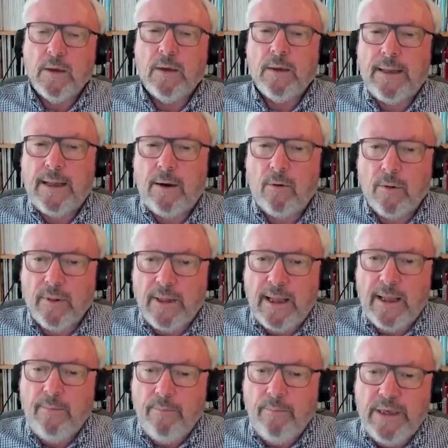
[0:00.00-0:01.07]
Now,
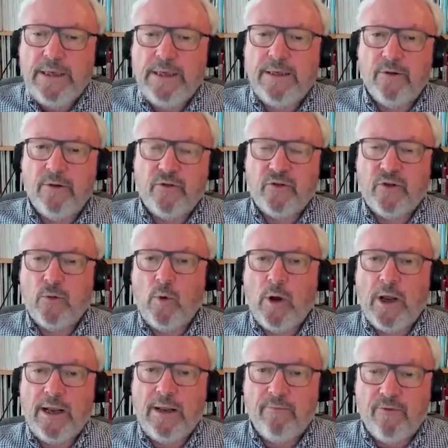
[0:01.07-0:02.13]
that means that
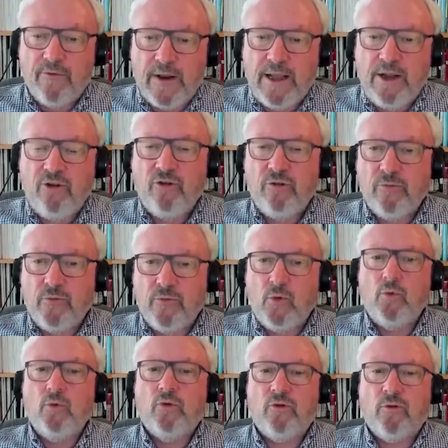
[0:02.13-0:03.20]
when inflation
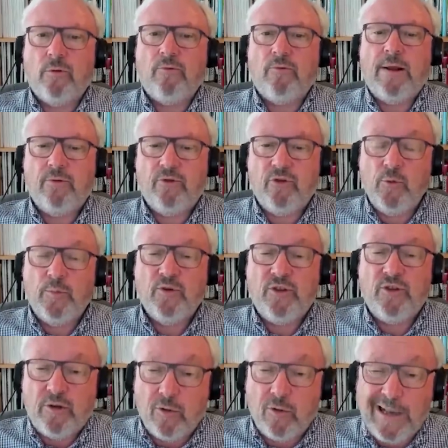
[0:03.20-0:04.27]
falls to around
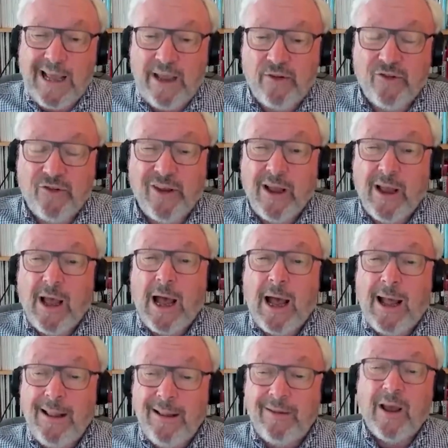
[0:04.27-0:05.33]
2% or less,
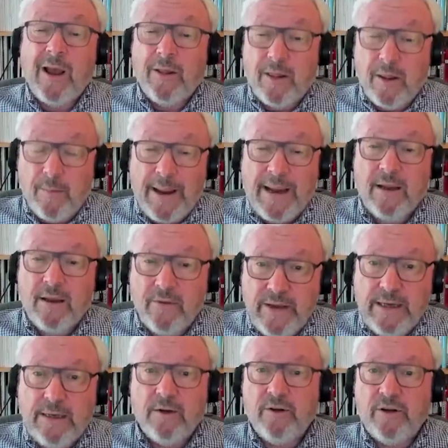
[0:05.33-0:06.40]
and the Bank of
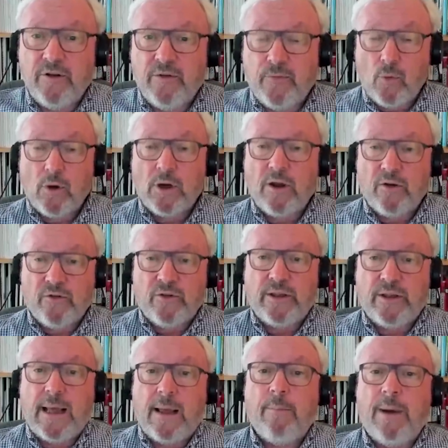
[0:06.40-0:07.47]
England is
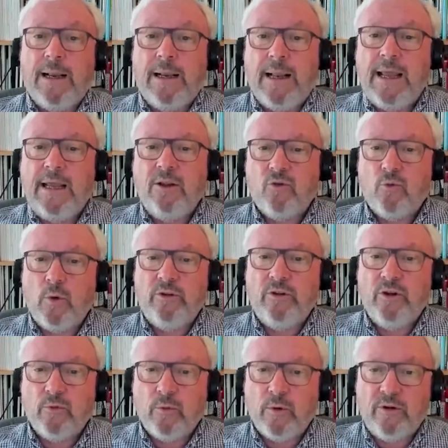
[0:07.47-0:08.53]
forecasting that by late
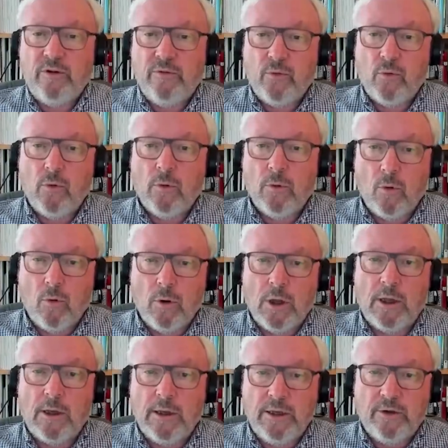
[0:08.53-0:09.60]
2024 or
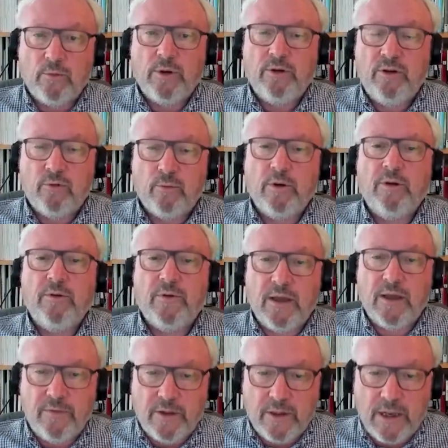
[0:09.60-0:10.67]
early
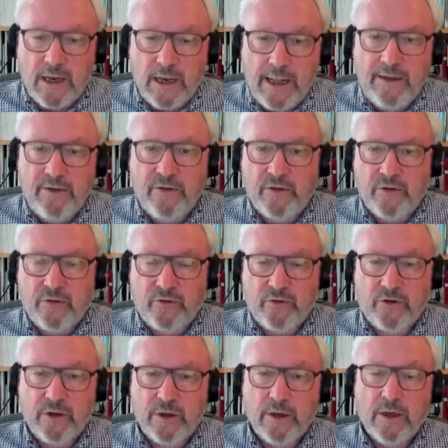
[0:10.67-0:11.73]
2025 at the
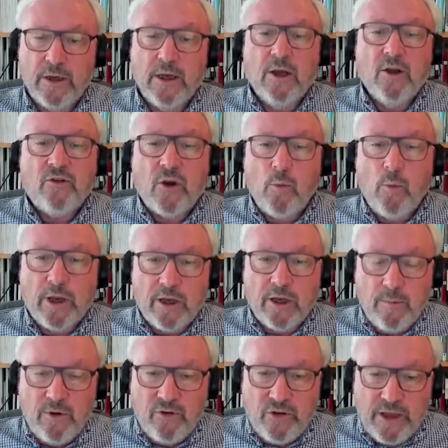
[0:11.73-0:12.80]
latest, so we're going
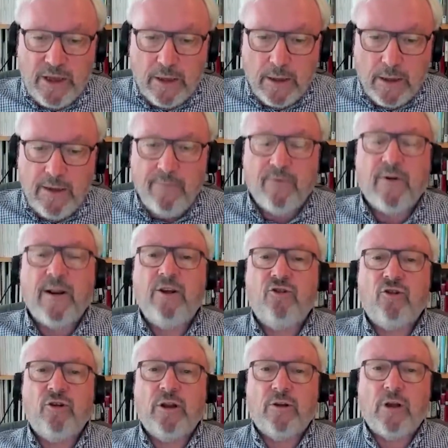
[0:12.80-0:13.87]
to be seeing
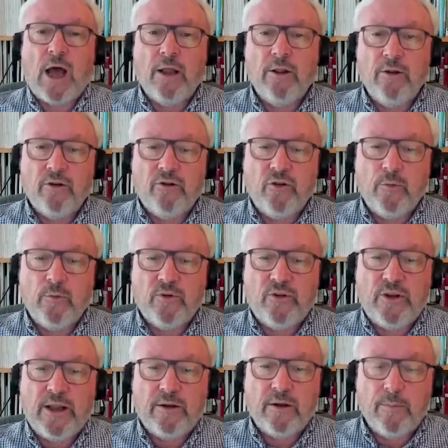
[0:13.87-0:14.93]
inflation at under
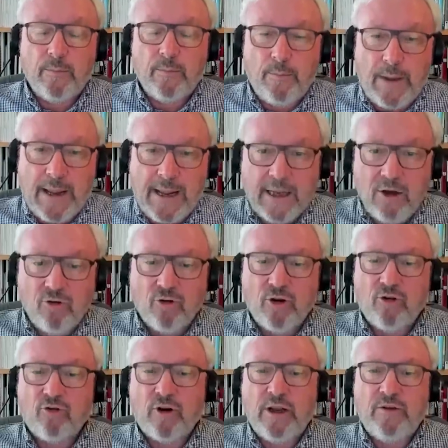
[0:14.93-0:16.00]
2% and bank
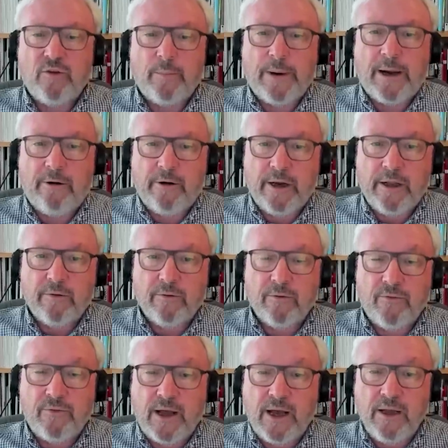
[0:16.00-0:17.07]
interest rates apparently
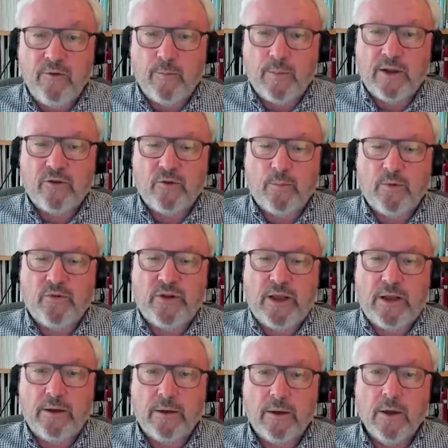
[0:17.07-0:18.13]
at
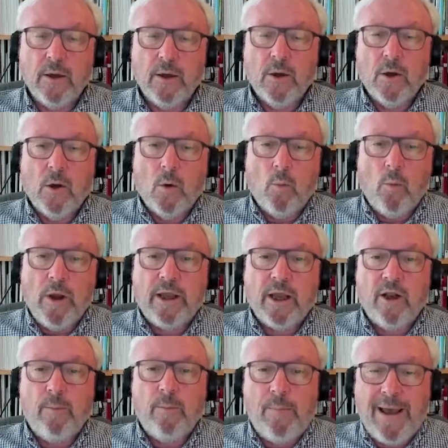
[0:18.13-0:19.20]
5%+. We're
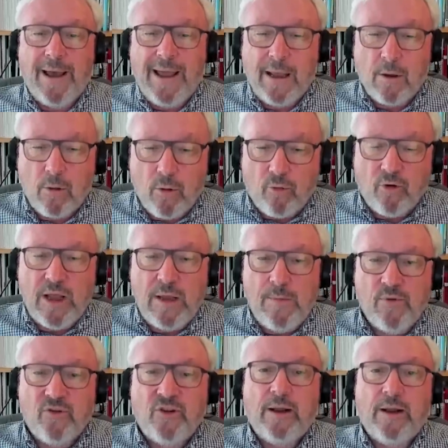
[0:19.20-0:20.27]
going to be paying
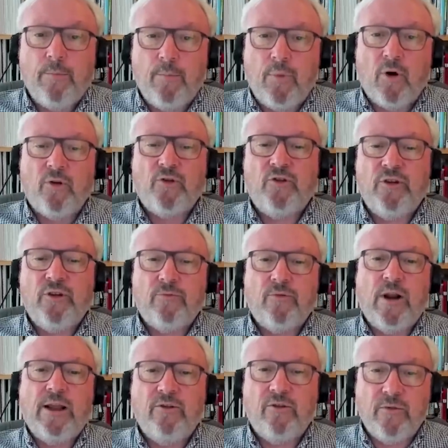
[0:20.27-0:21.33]
3% positive
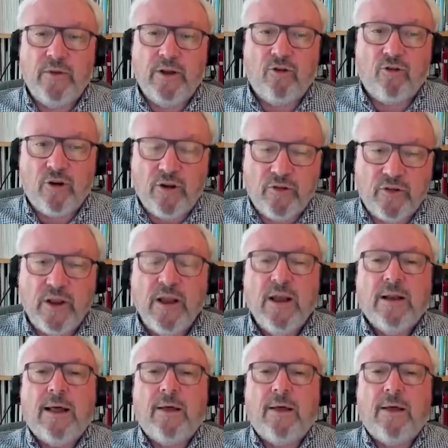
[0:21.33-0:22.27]
rates of interest.